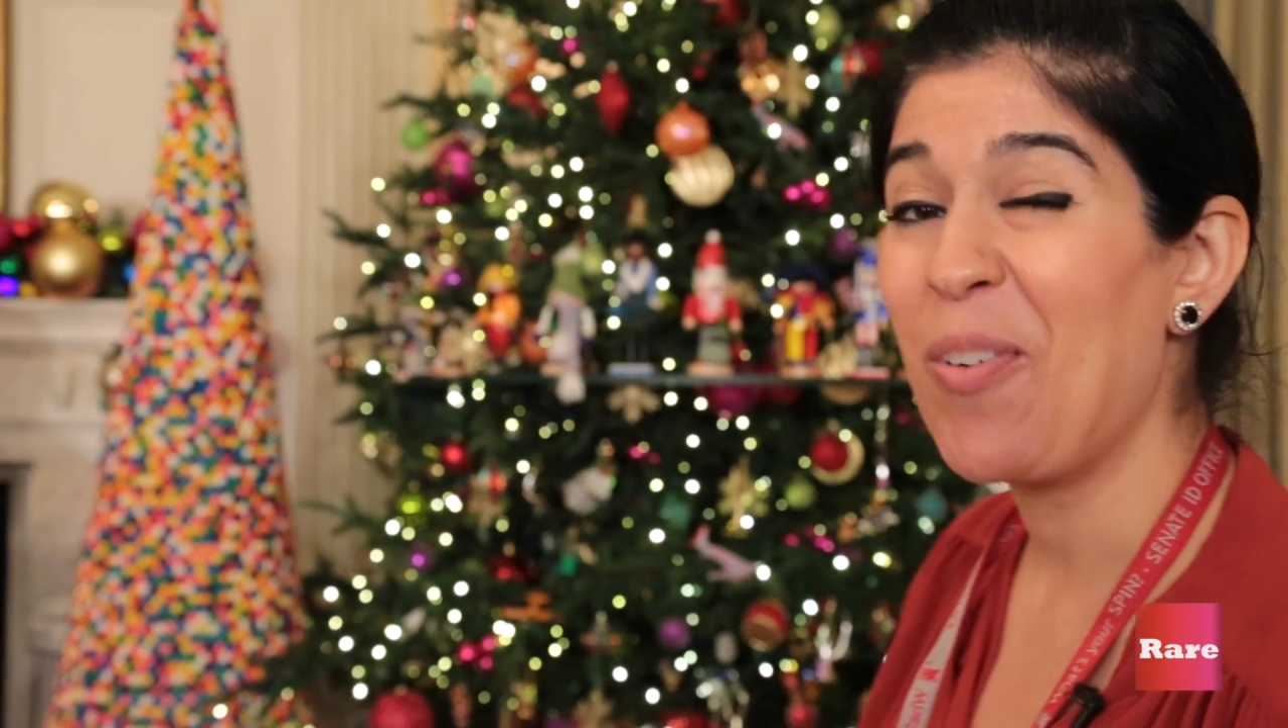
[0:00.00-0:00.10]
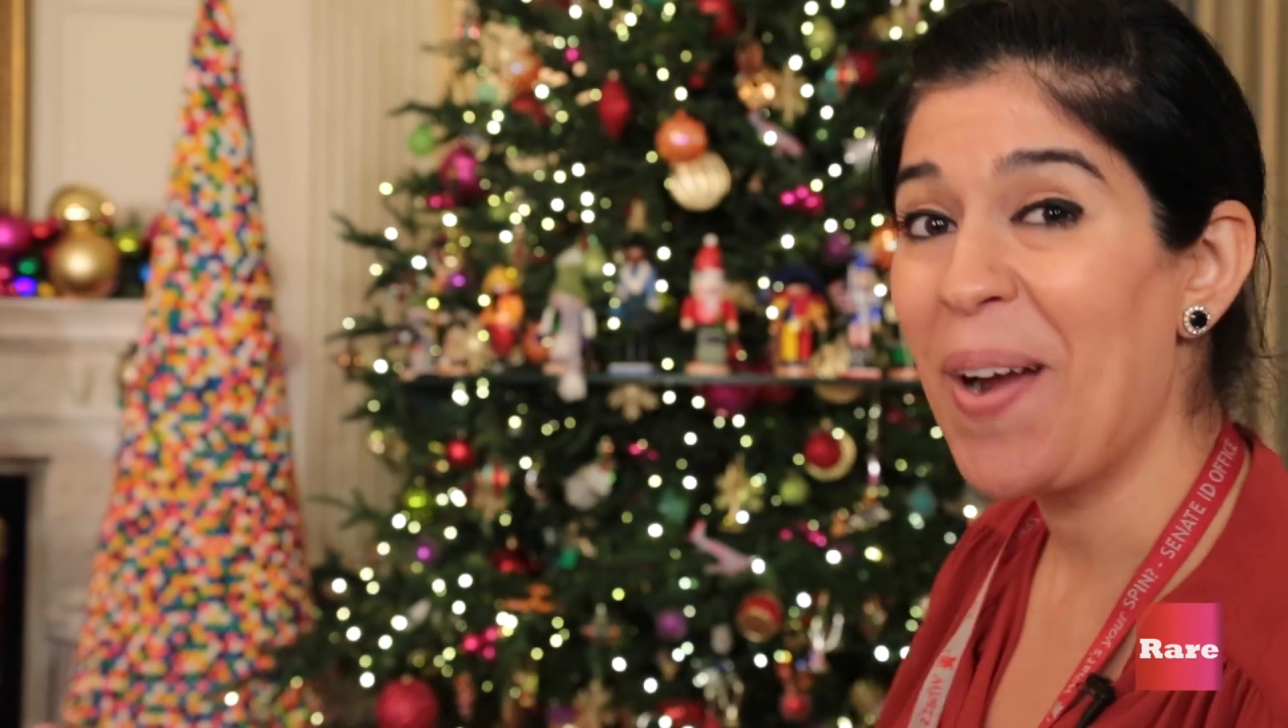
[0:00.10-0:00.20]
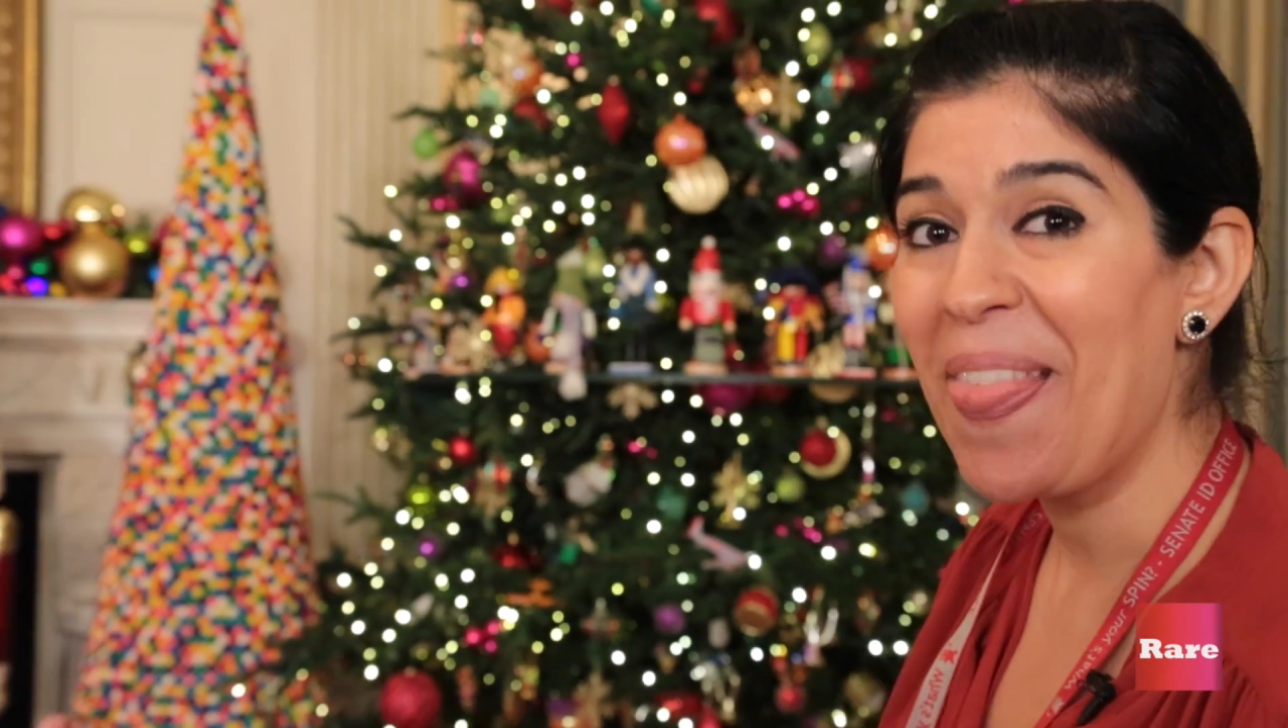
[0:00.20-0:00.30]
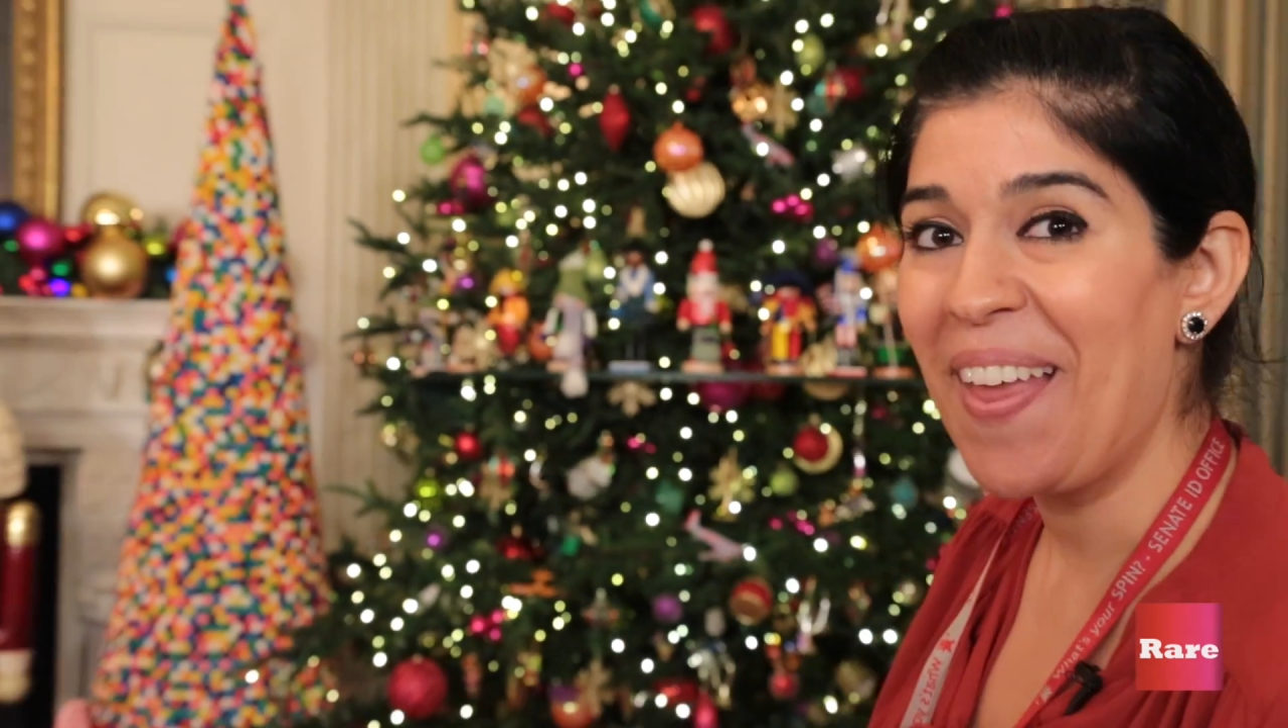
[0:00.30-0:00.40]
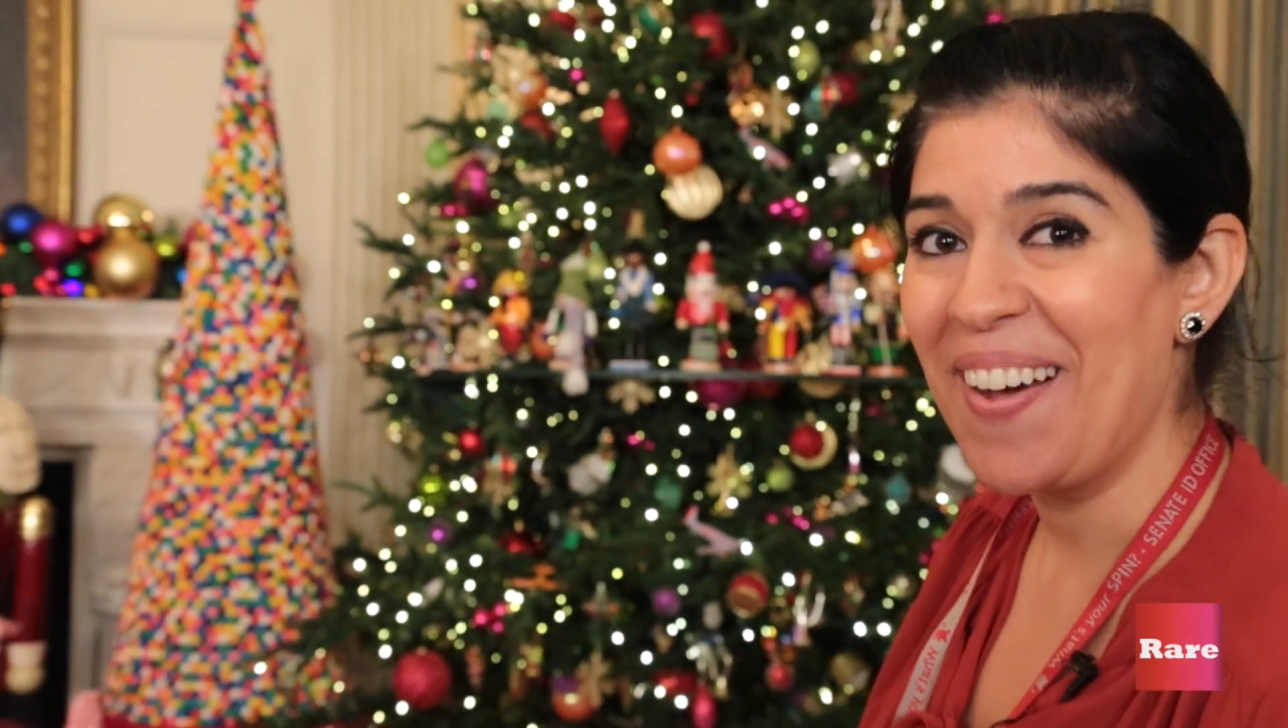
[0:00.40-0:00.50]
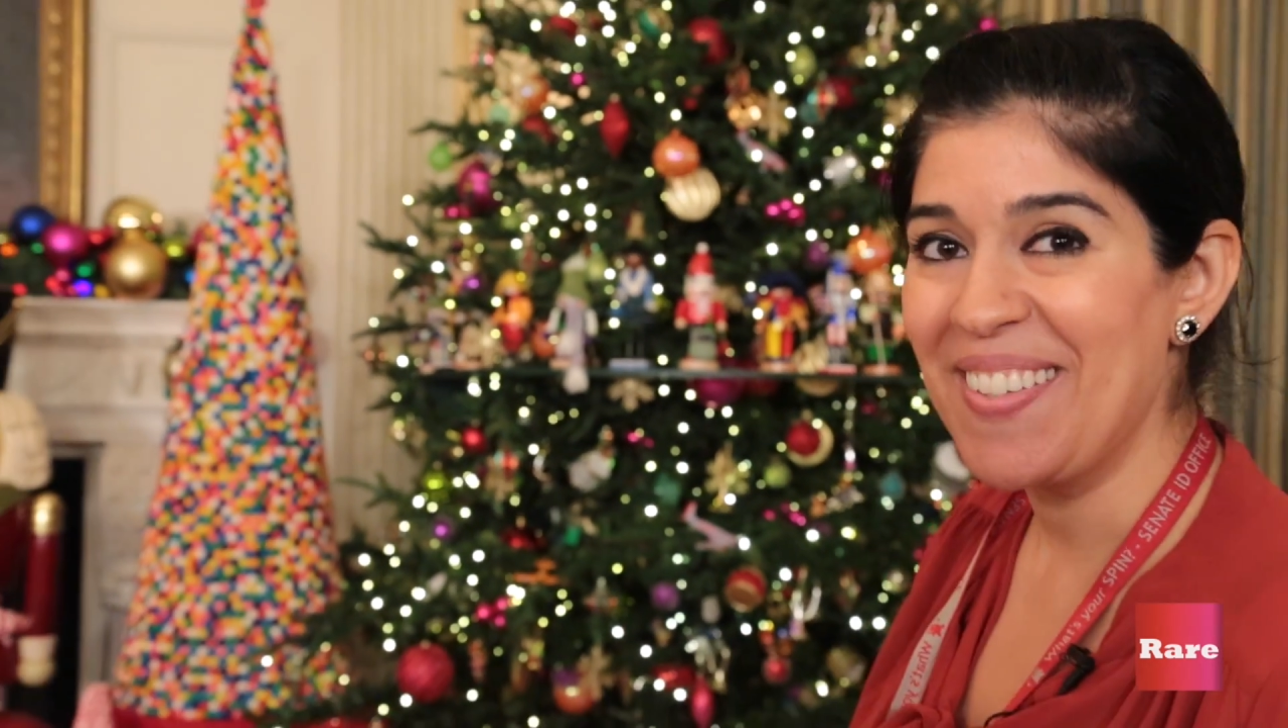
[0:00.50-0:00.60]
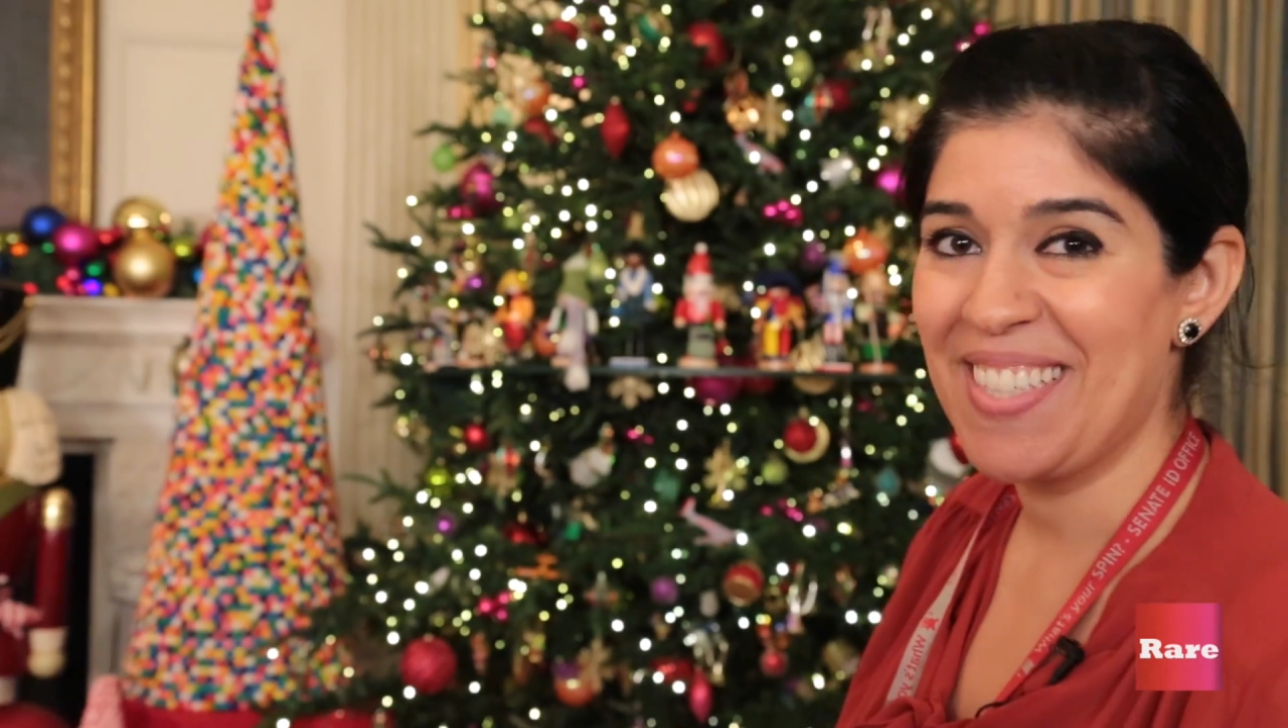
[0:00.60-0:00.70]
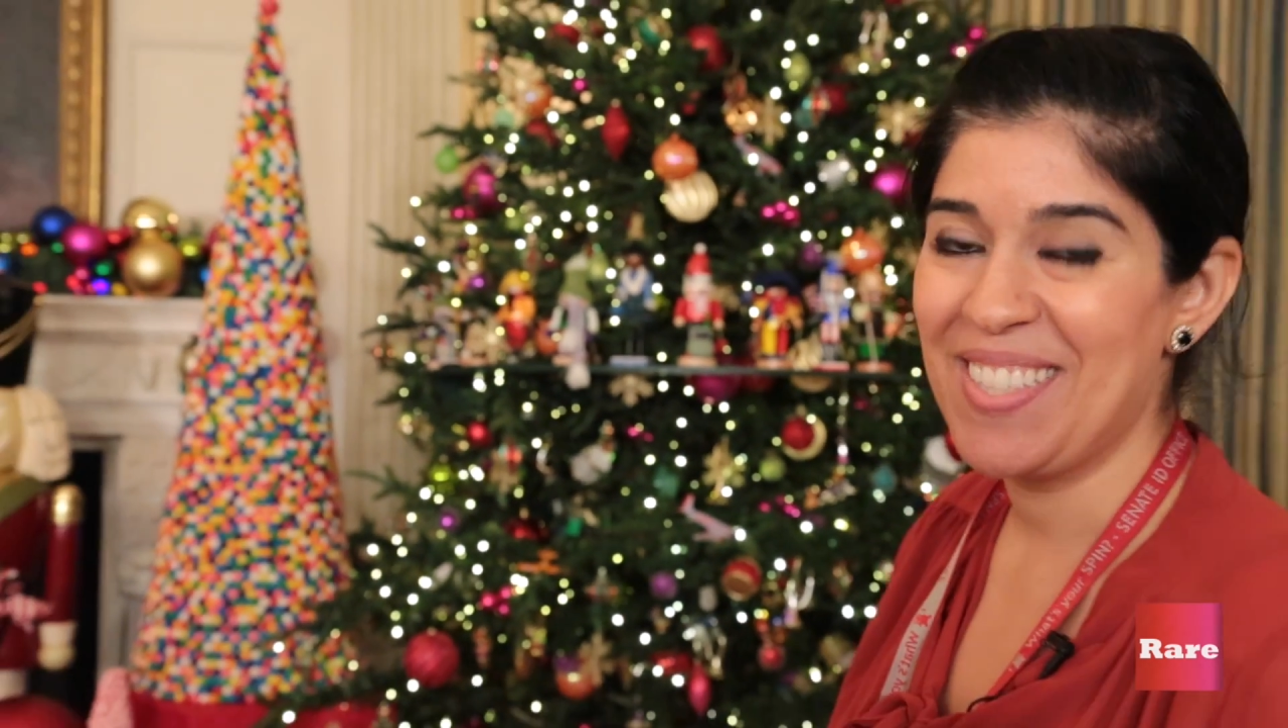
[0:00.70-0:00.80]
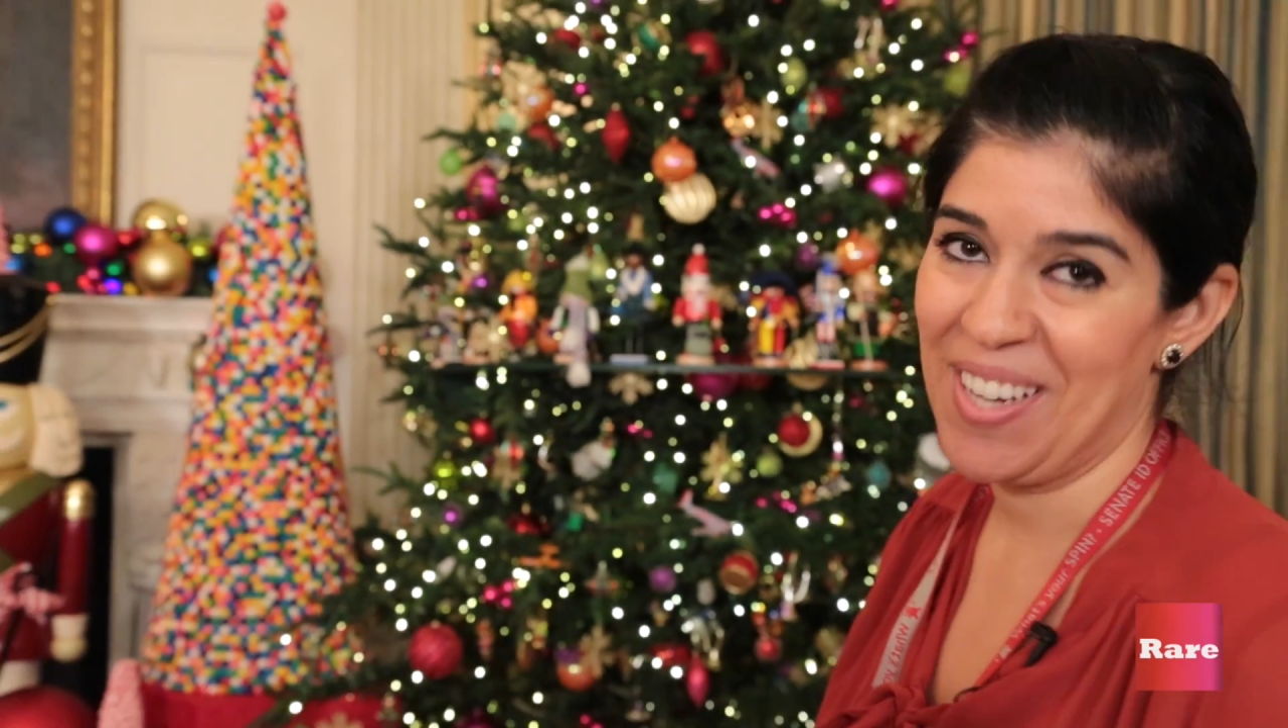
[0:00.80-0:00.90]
4,000